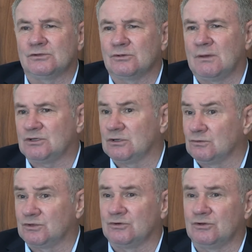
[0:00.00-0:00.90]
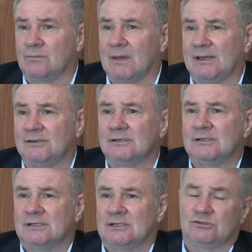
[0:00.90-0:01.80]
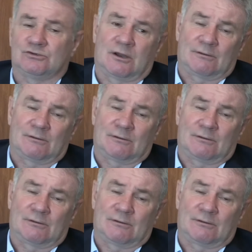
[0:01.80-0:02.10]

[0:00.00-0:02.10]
there's so much that goes through your mind. Should